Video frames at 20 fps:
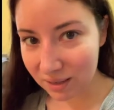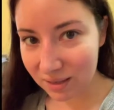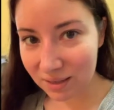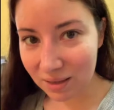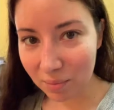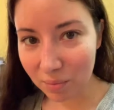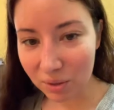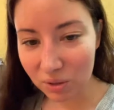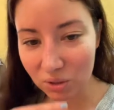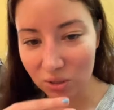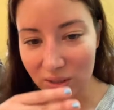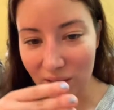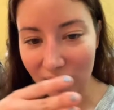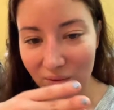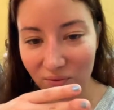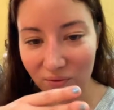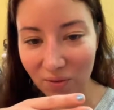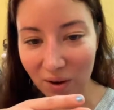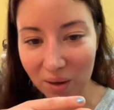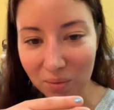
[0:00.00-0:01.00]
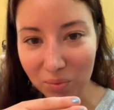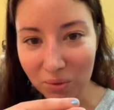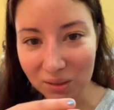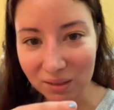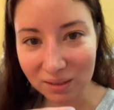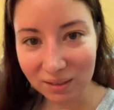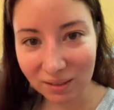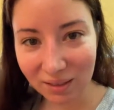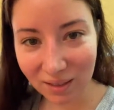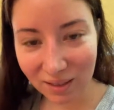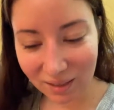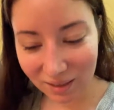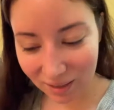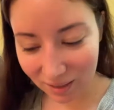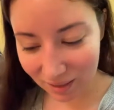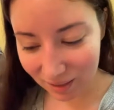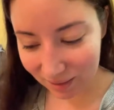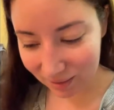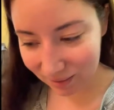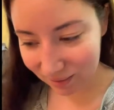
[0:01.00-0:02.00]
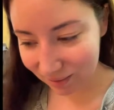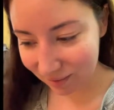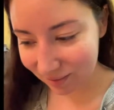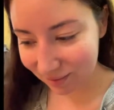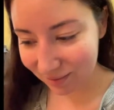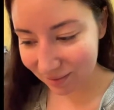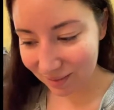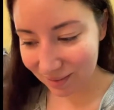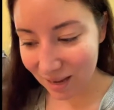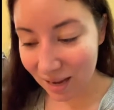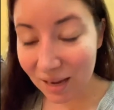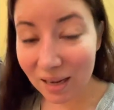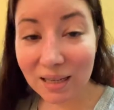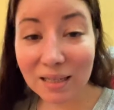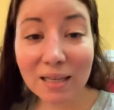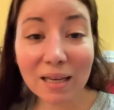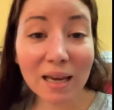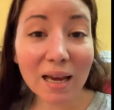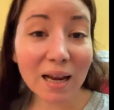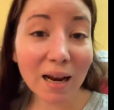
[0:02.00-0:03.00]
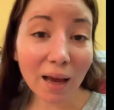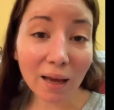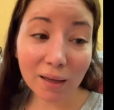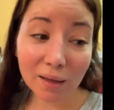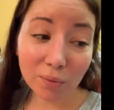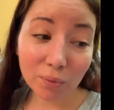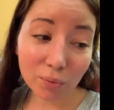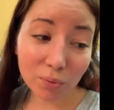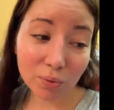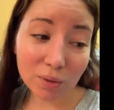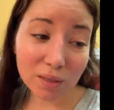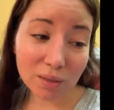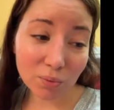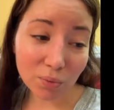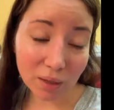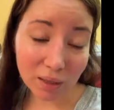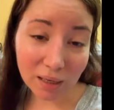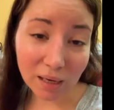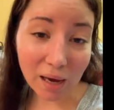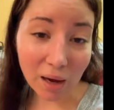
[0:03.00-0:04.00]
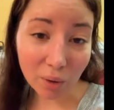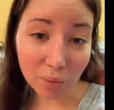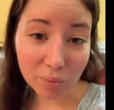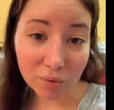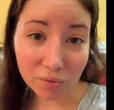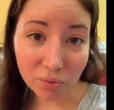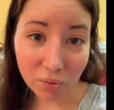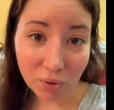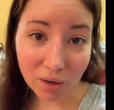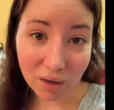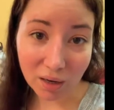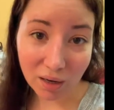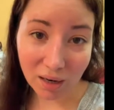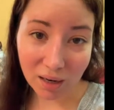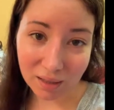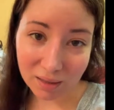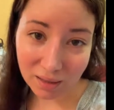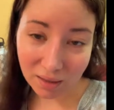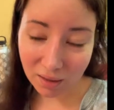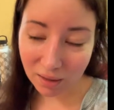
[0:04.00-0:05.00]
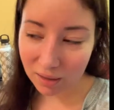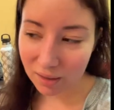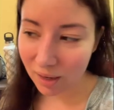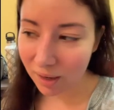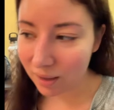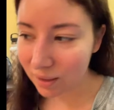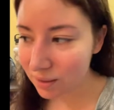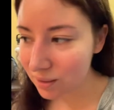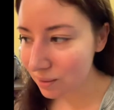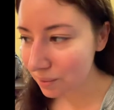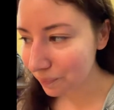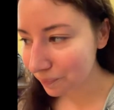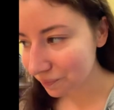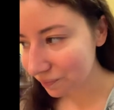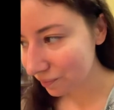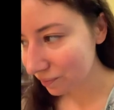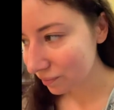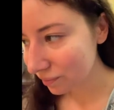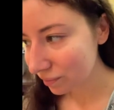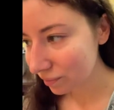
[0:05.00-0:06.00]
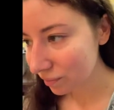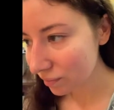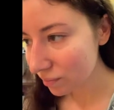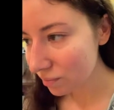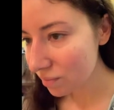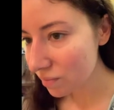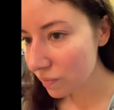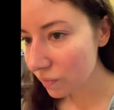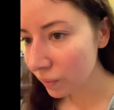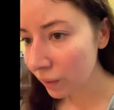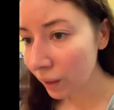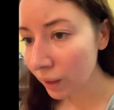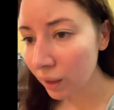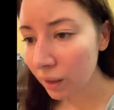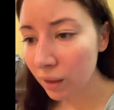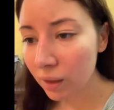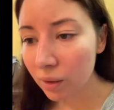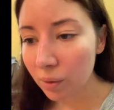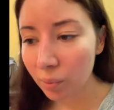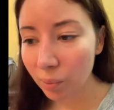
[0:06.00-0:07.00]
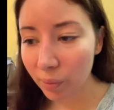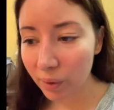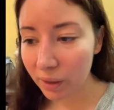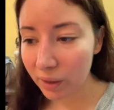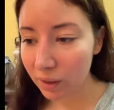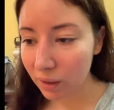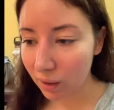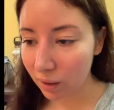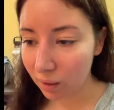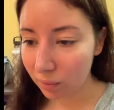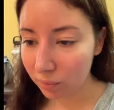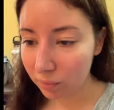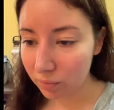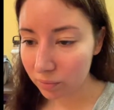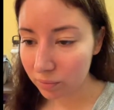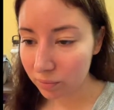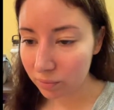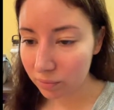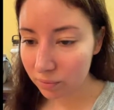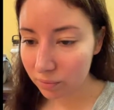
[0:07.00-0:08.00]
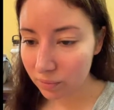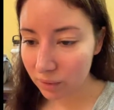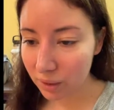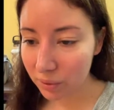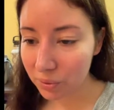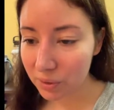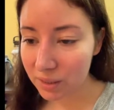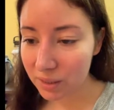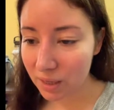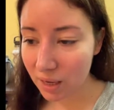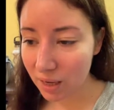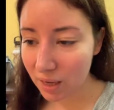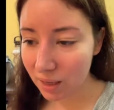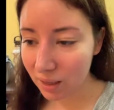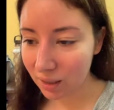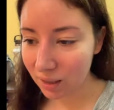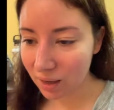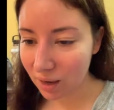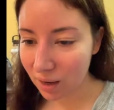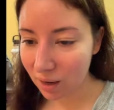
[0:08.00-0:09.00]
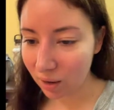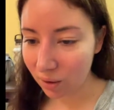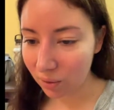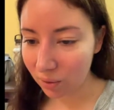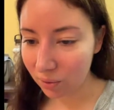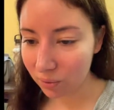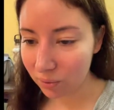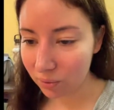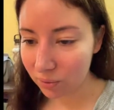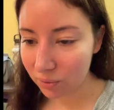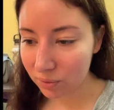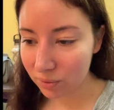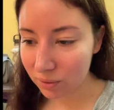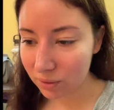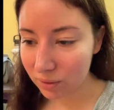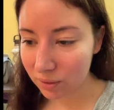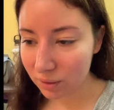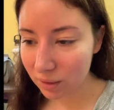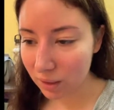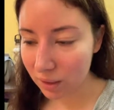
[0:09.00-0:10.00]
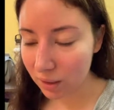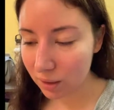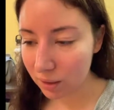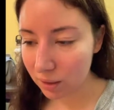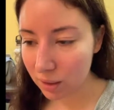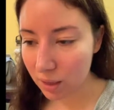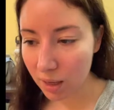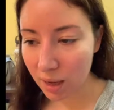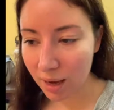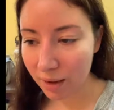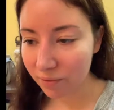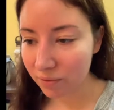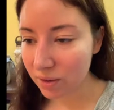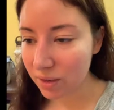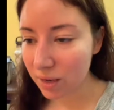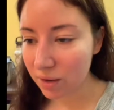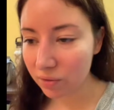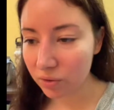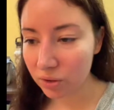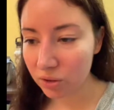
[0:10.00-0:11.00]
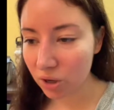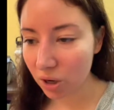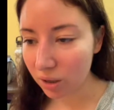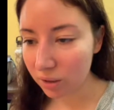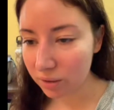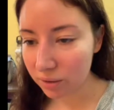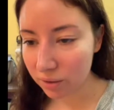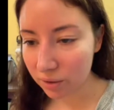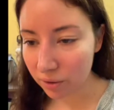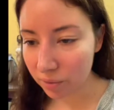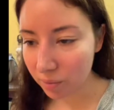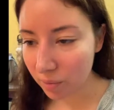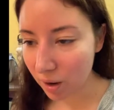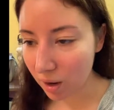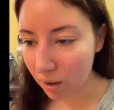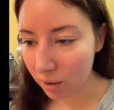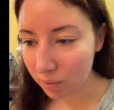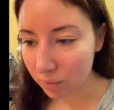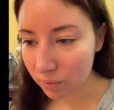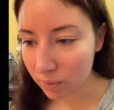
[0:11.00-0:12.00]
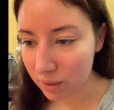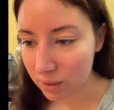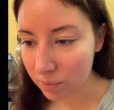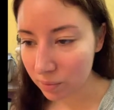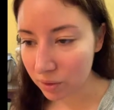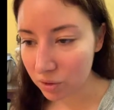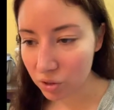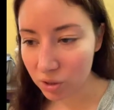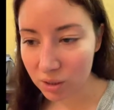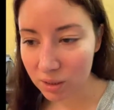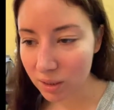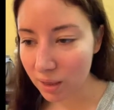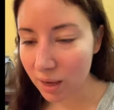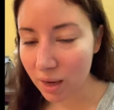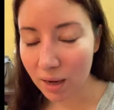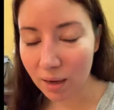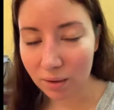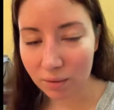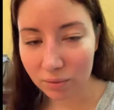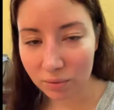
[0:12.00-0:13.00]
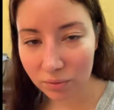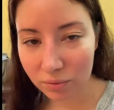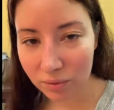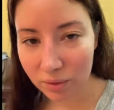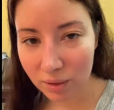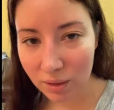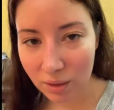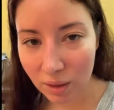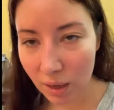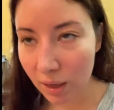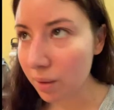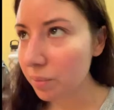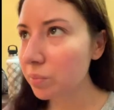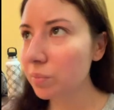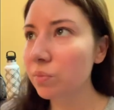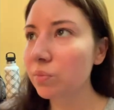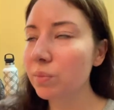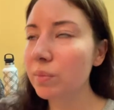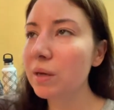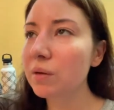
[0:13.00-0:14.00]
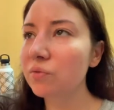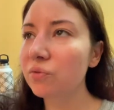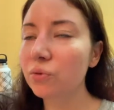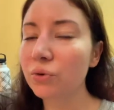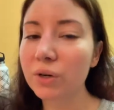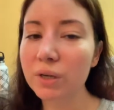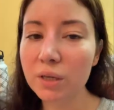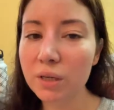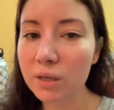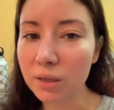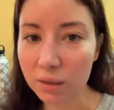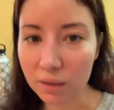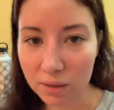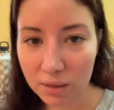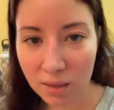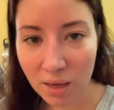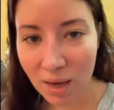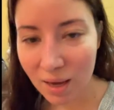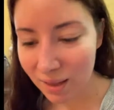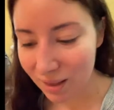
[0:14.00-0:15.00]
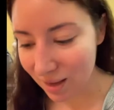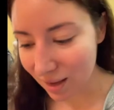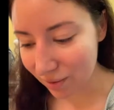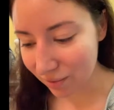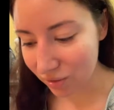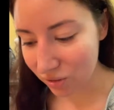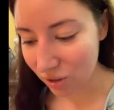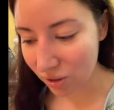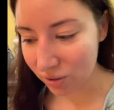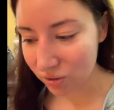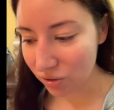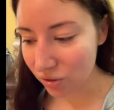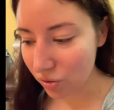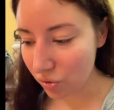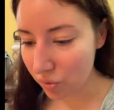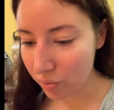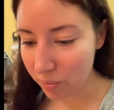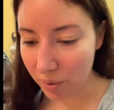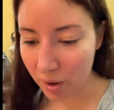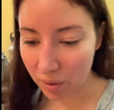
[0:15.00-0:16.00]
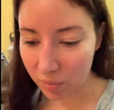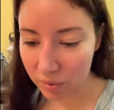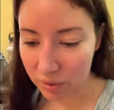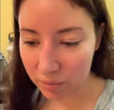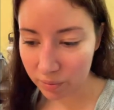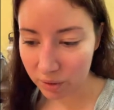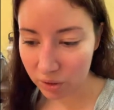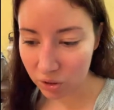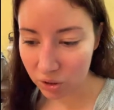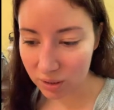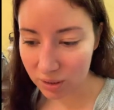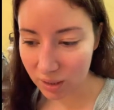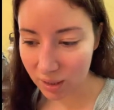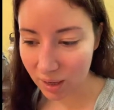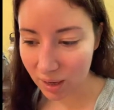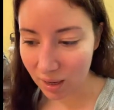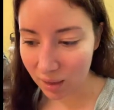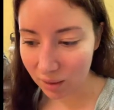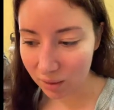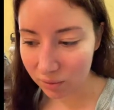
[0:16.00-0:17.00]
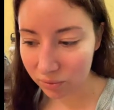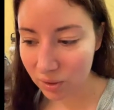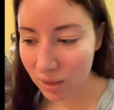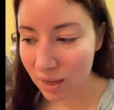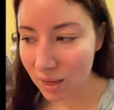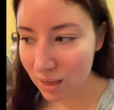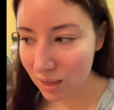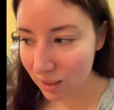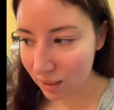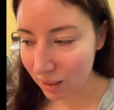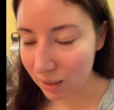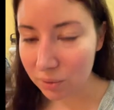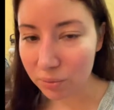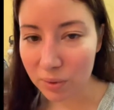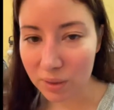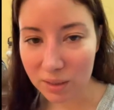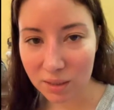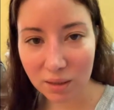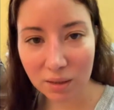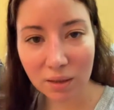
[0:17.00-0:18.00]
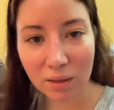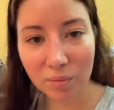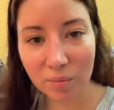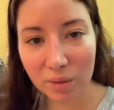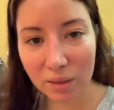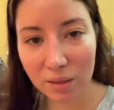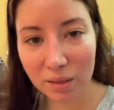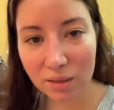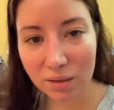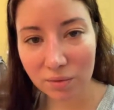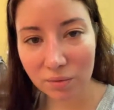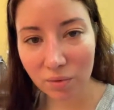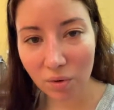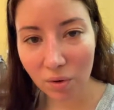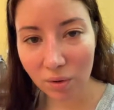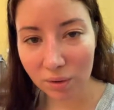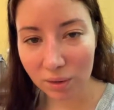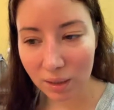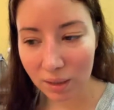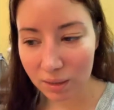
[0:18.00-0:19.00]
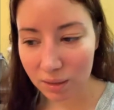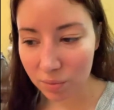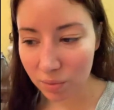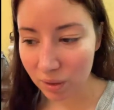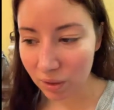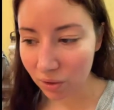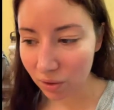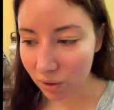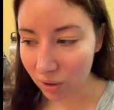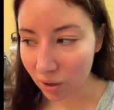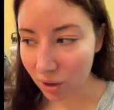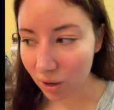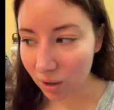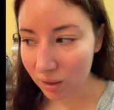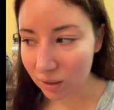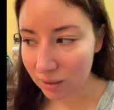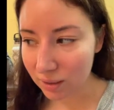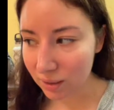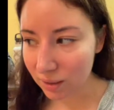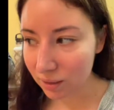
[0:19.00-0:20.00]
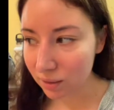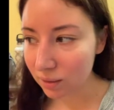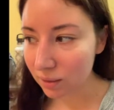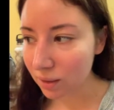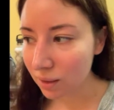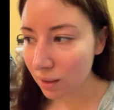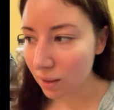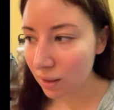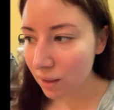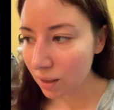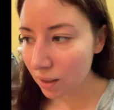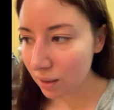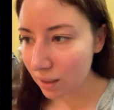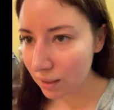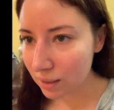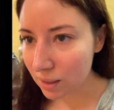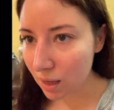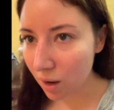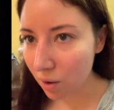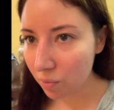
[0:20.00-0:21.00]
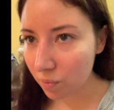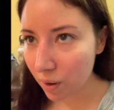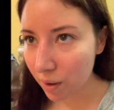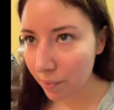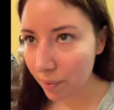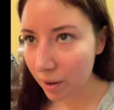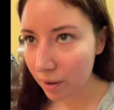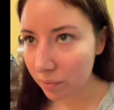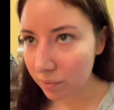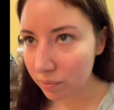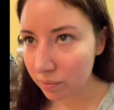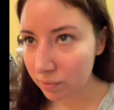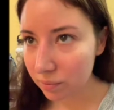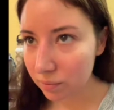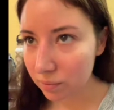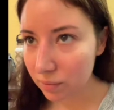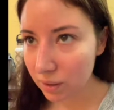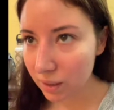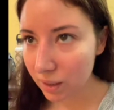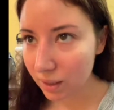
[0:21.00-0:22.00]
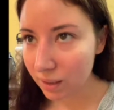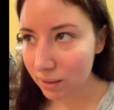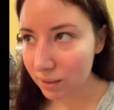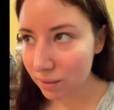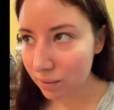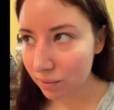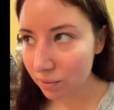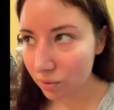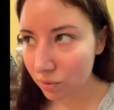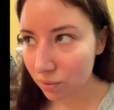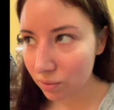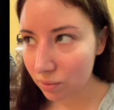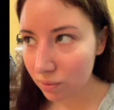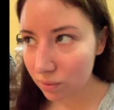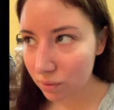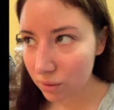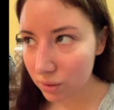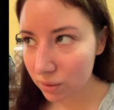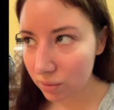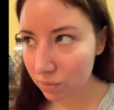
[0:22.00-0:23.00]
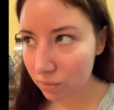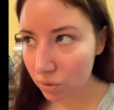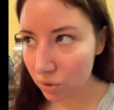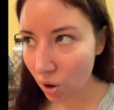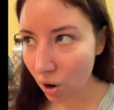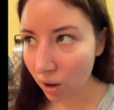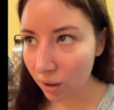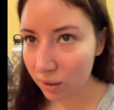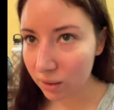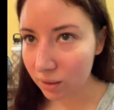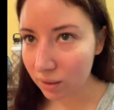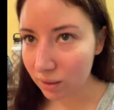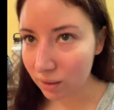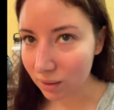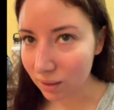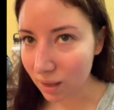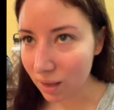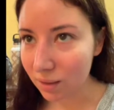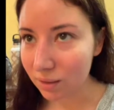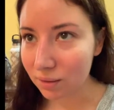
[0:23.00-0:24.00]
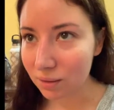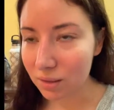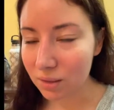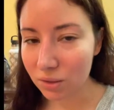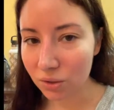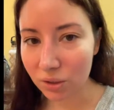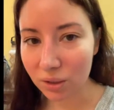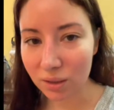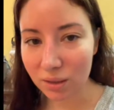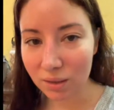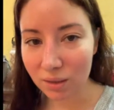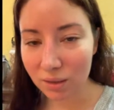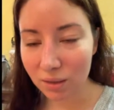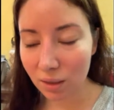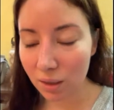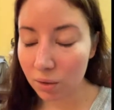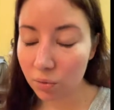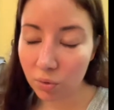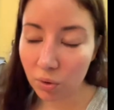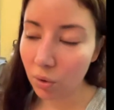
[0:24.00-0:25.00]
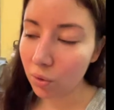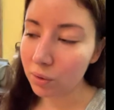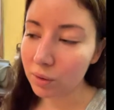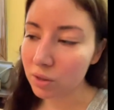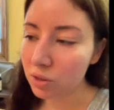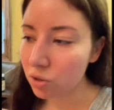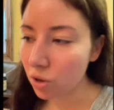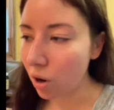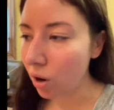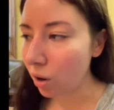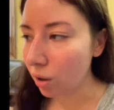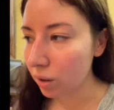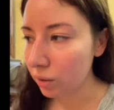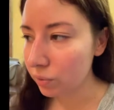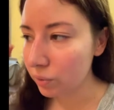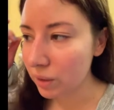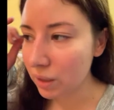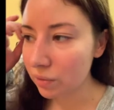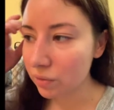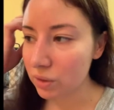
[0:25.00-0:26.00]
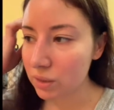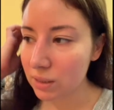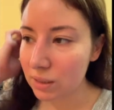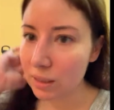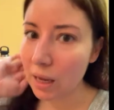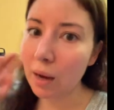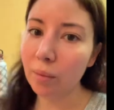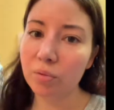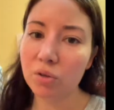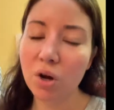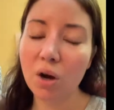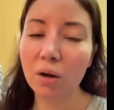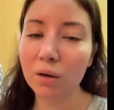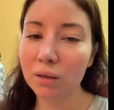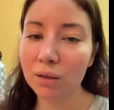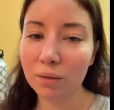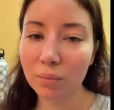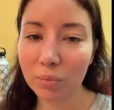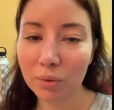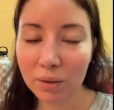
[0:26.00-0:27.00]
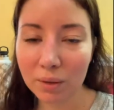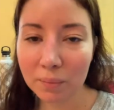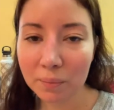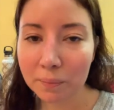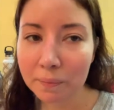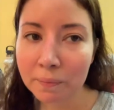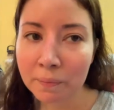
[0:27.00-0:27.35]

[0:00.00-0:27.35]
stomach just like vibrated like that, because again, I was working out before I did the dance. But they were saying how like they have never talked to their mom as much as they have. I mean, for years, they haven't talked to their mom as much as they have like recently because of all that's been going on. And that's how my mom and I talking again started. Like, we always talk, we never stop talking, but